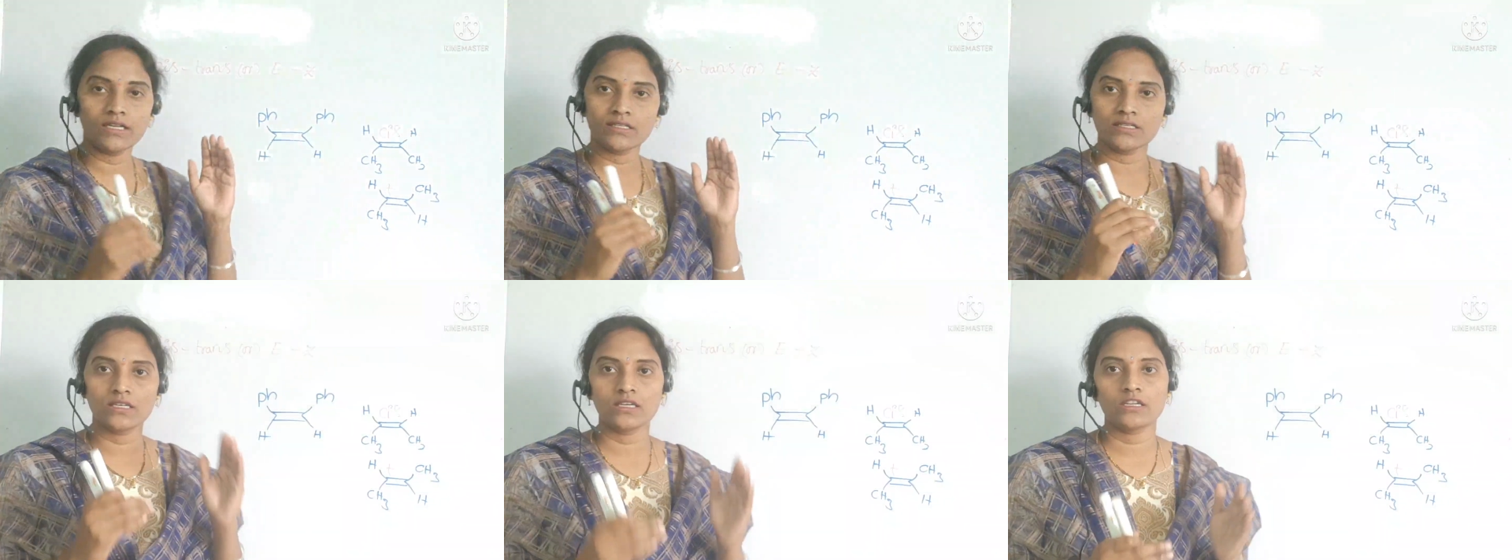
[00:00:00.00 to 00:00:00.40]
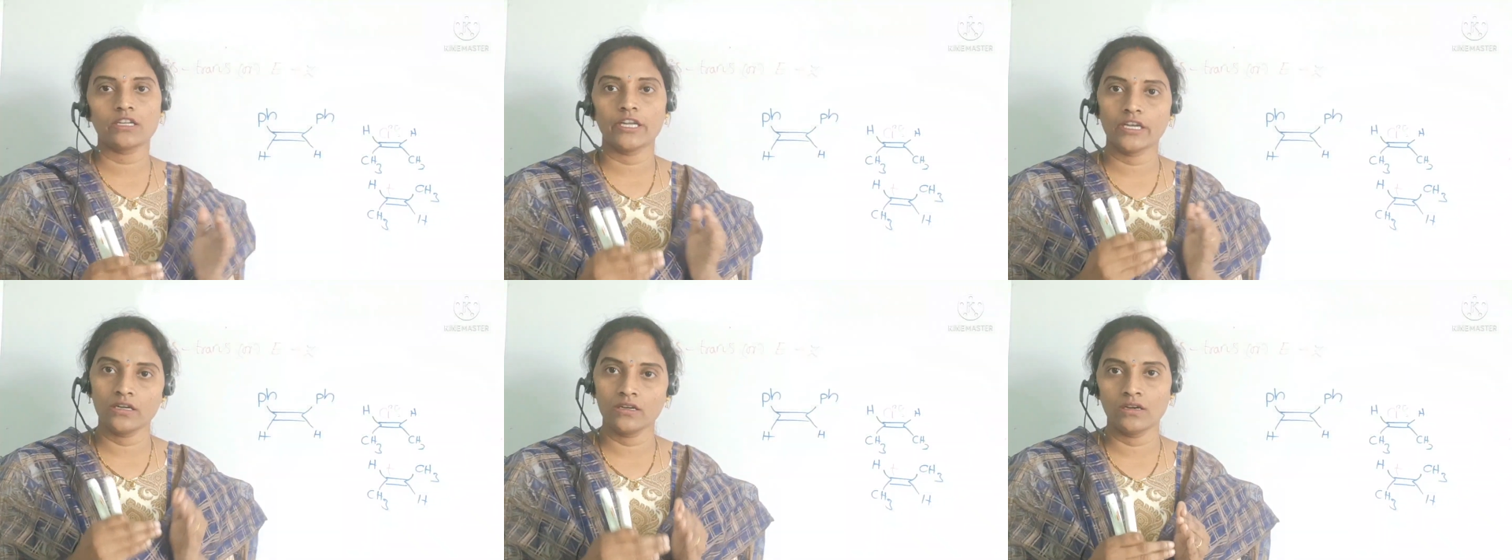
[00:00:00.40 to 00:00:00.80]
is the
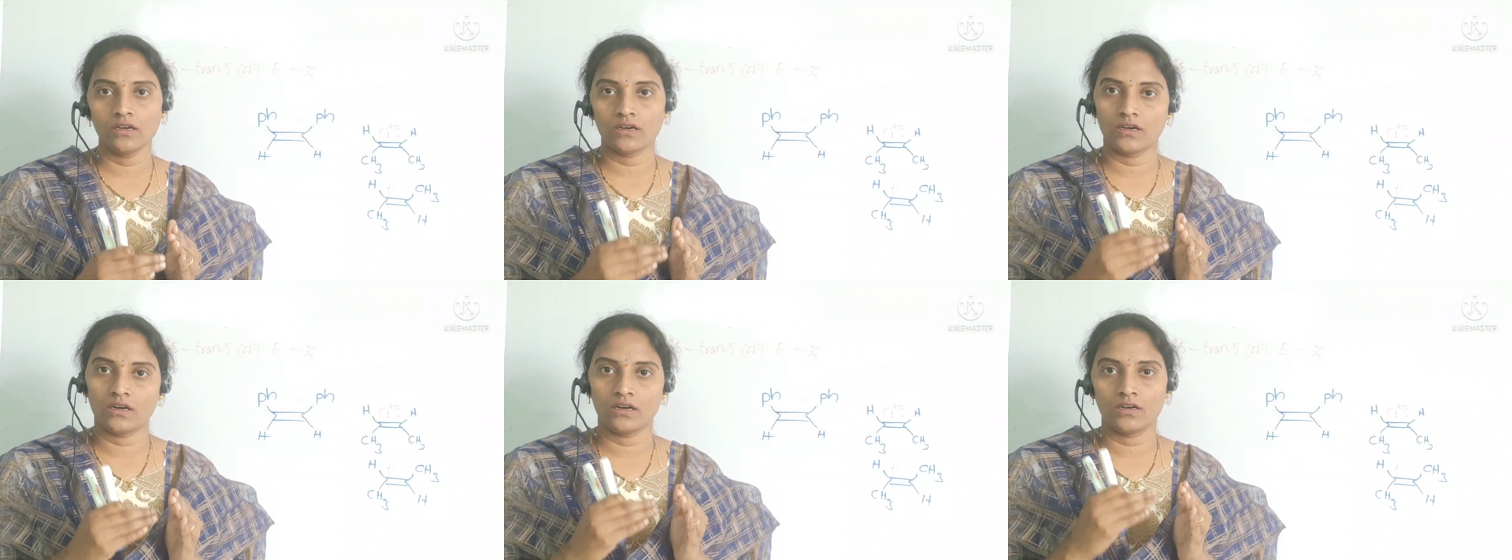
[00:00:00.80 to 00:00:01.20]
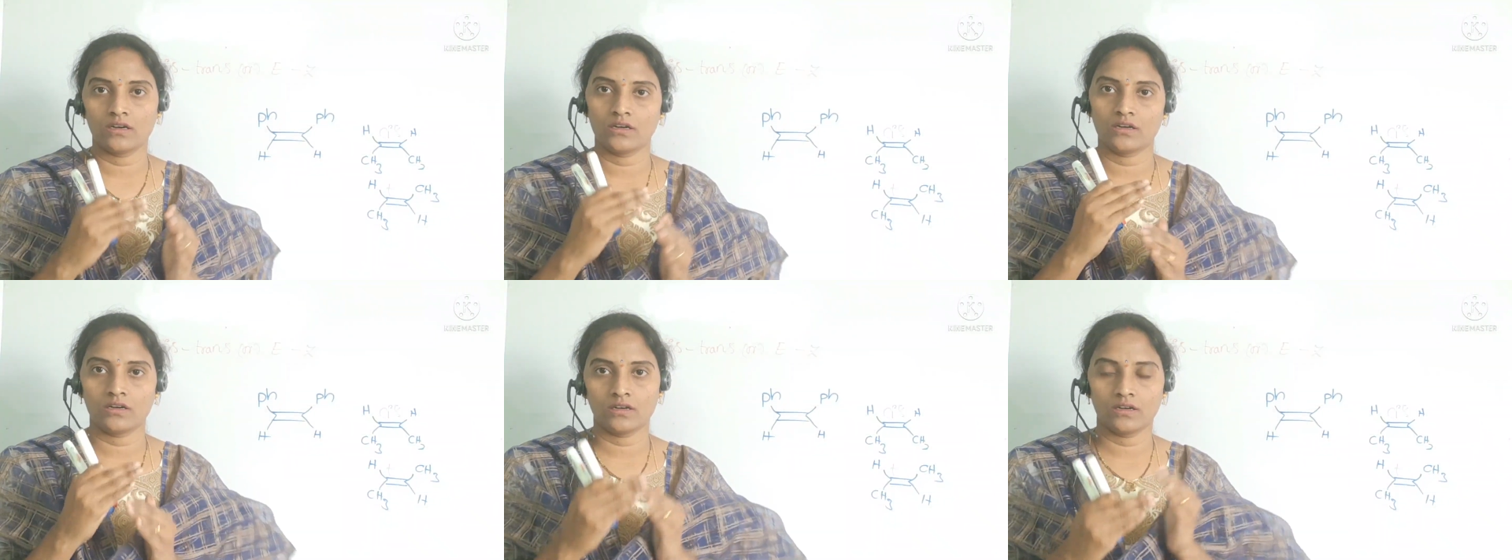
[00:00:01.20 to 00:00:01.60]

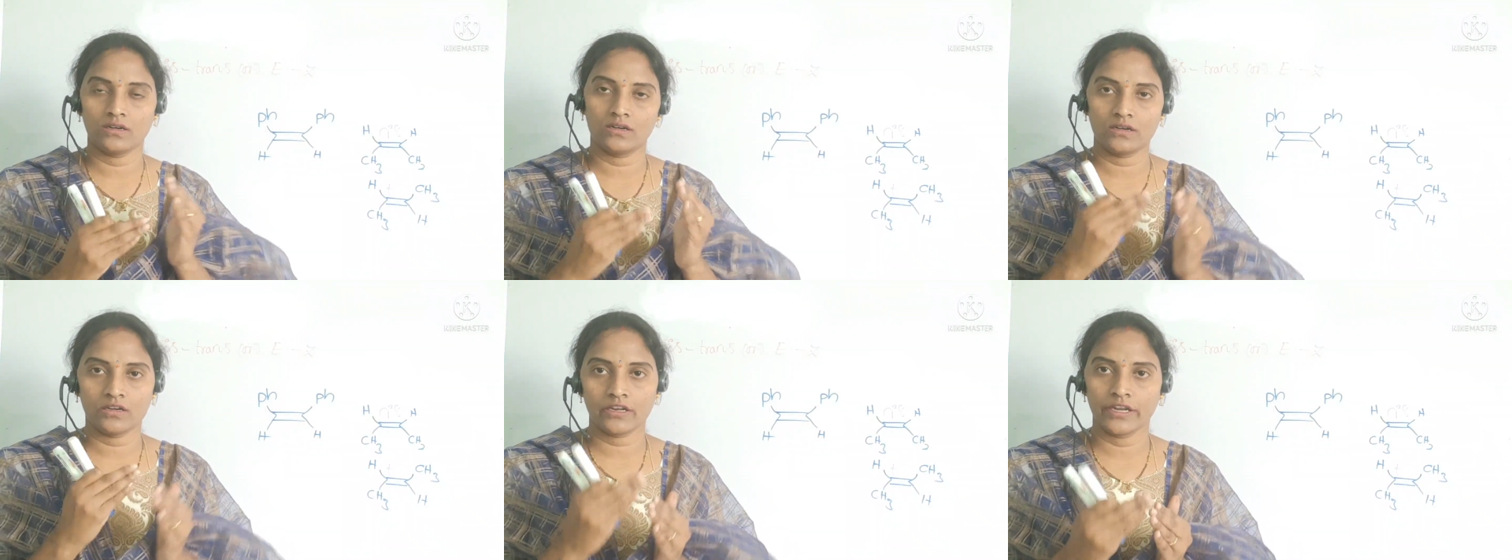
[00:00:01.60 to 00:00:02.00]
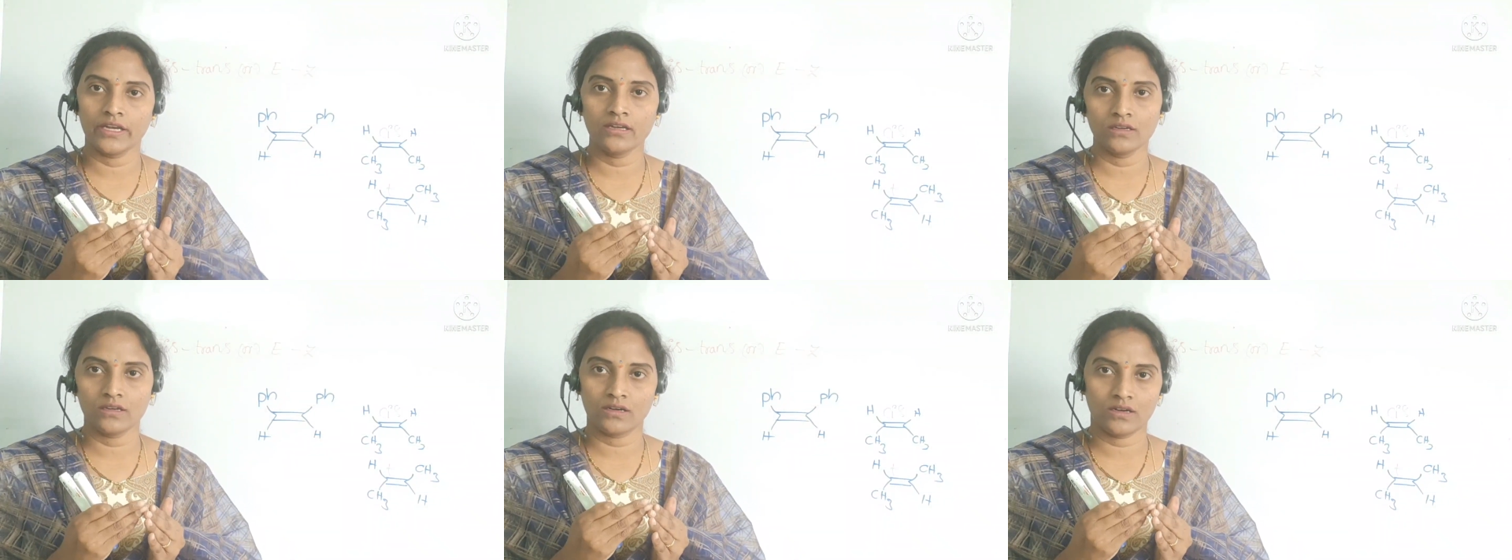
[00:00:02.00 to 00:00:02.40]

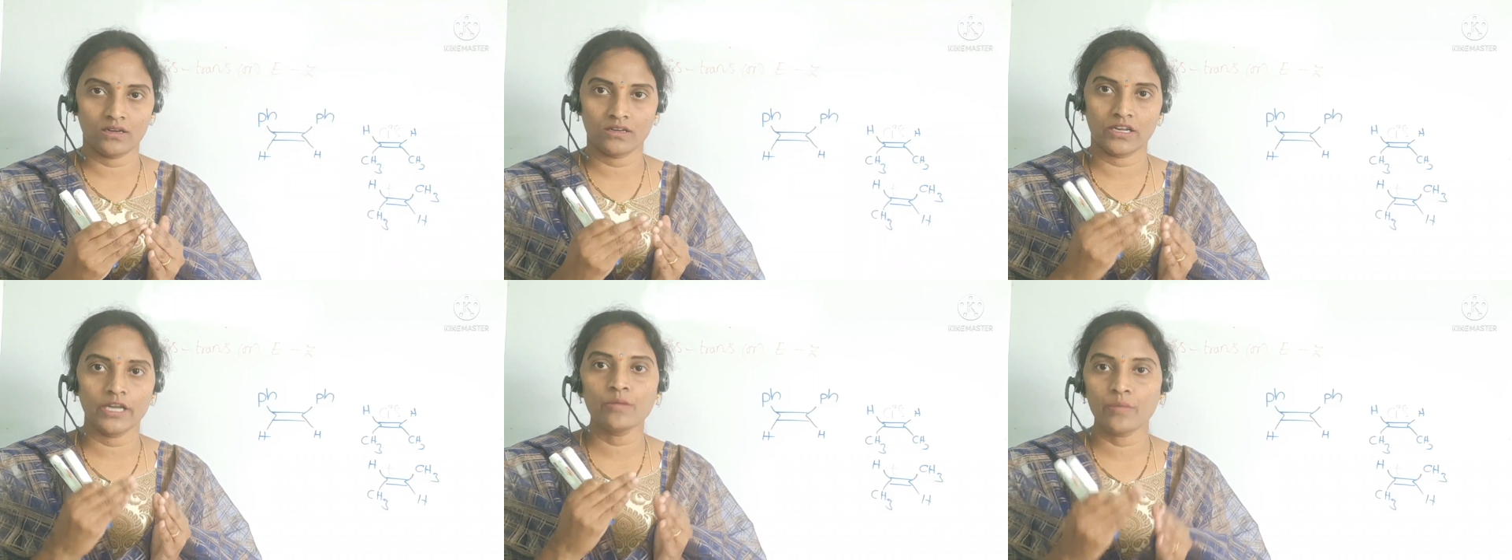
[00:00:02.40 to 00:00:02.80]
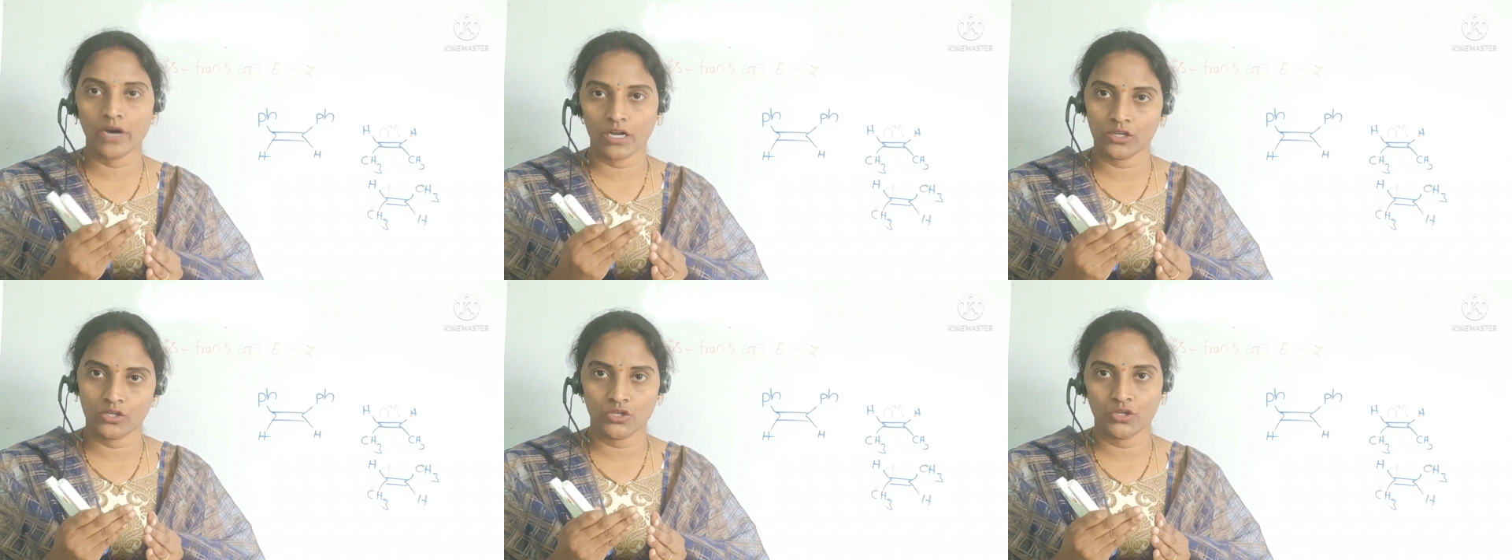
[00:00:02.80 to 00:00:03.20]
ring
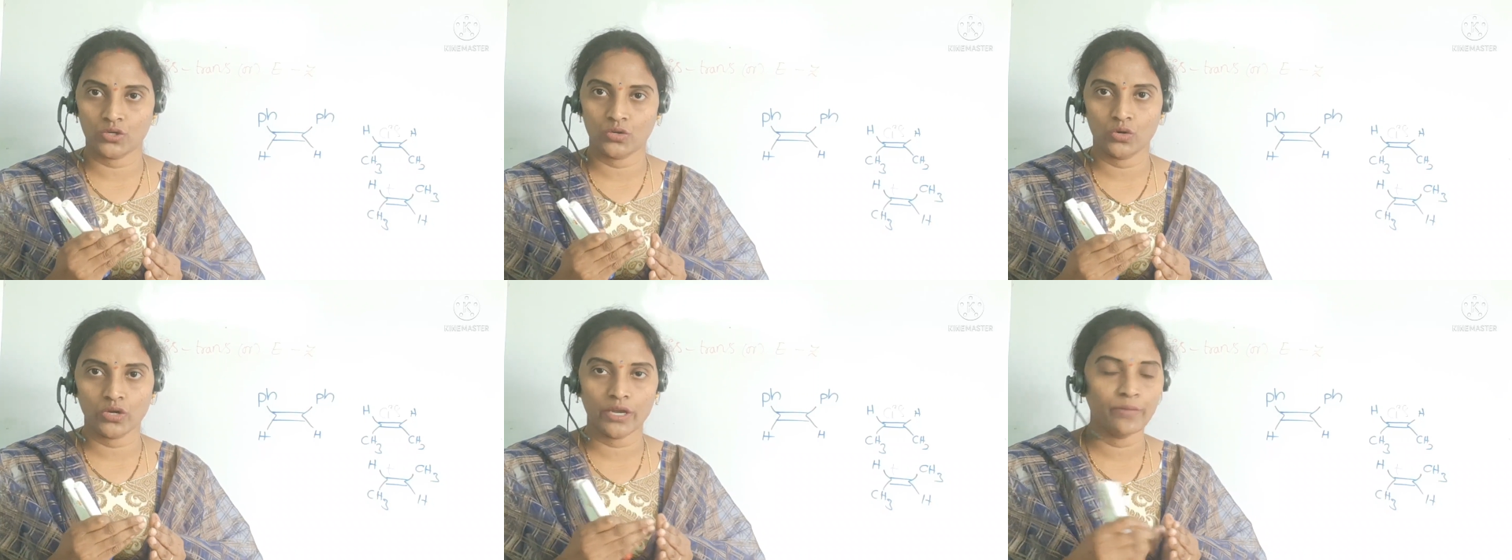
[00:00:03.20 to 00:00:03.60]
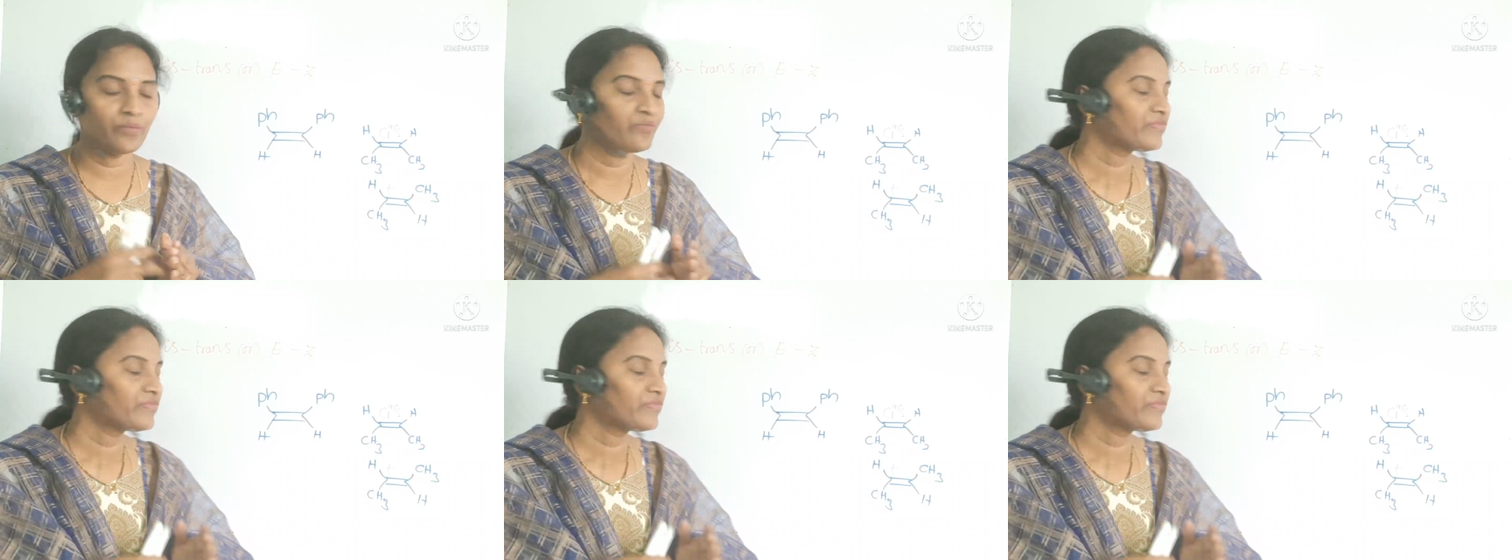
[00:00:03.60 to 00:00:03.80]
molecule. Okay,